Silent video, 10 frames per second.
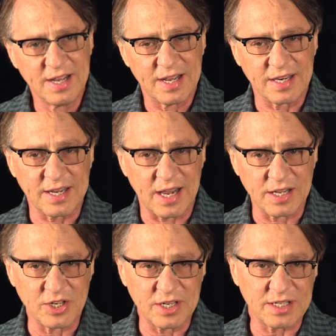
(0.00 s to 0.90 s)

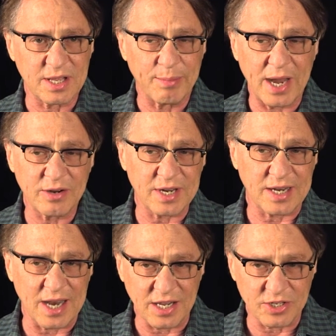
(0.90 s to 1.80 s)
intelligence. The
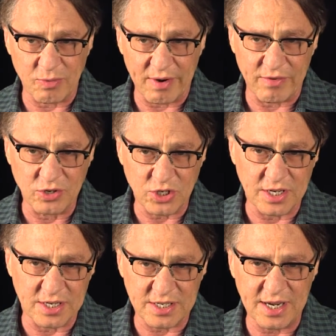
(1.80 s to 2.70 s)
biotechnology revolution
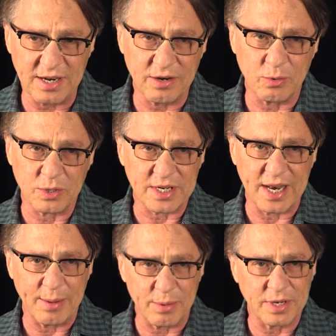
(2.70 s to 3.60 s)
is here. It was
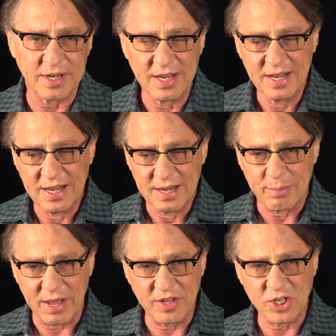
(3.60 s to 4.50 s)
enabled
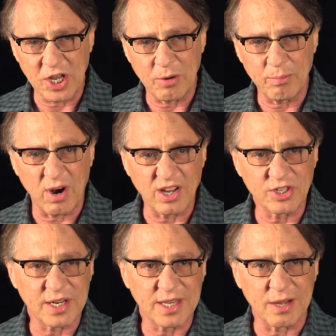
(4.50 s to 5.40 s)
by the Genome
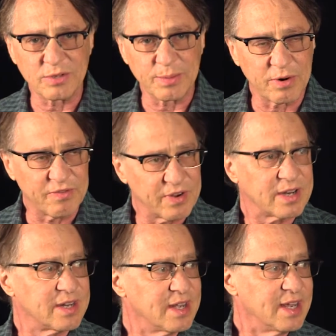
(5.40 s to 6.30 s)
Project. That was a
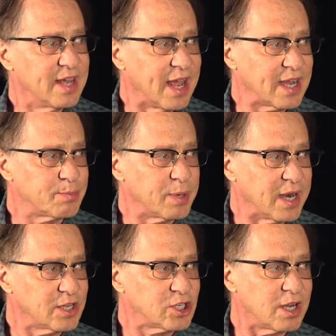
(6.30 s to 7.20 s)
perfect
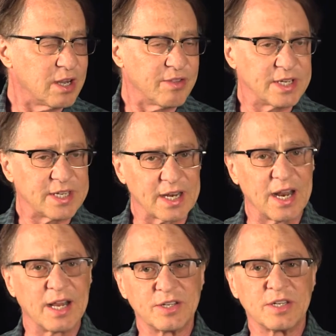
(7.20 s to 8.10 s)
exponential. These
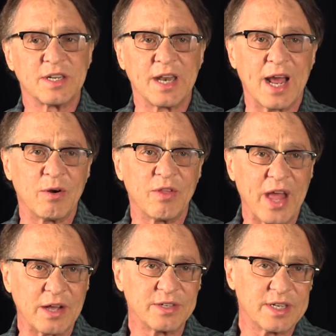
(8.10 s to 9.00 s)
technologies are now
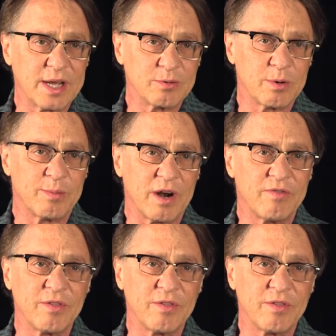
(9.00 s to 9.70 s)
1,000 times more powerful